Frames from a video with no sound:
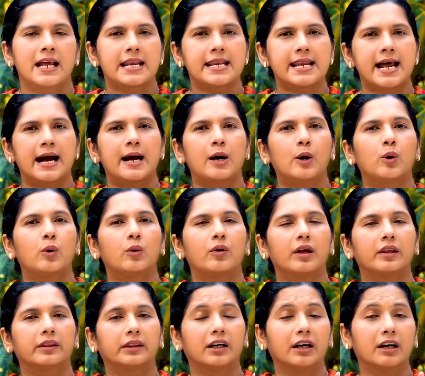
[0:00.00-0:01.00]
Now,
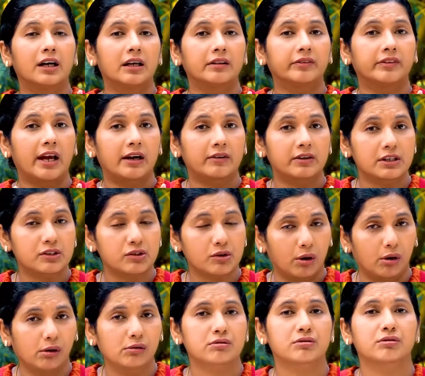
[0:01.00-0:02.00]
there is
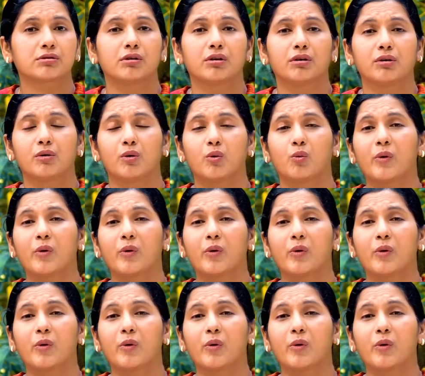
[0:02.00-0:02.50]
also,